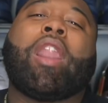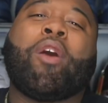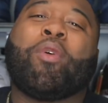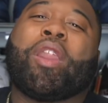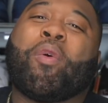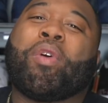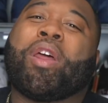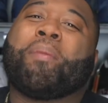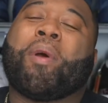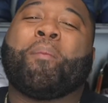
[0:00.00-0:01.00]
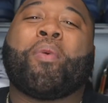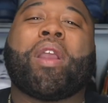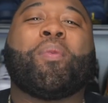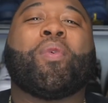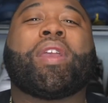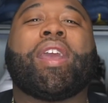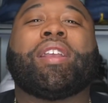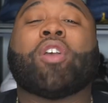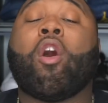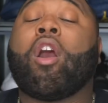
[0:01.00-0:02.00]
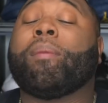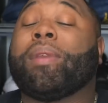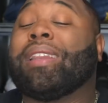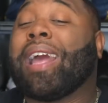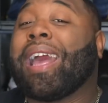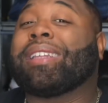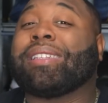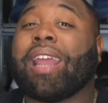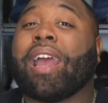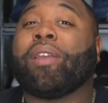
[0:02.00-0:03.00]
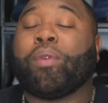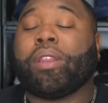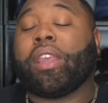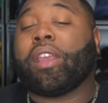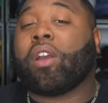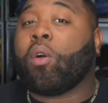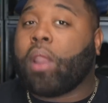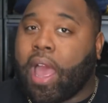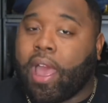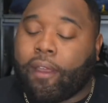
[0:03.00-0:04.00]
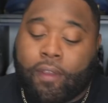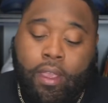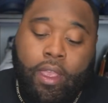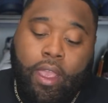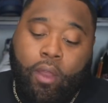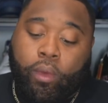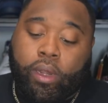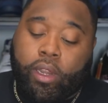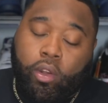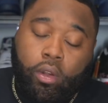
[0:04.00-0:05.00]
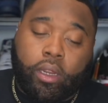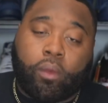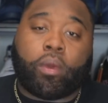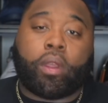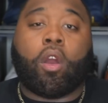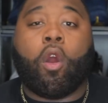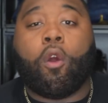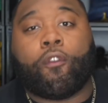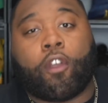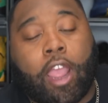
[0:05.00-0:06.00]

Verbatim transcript: up, what up, what up, Unbreakable Kicks Army. Last night we did go live and we literally went over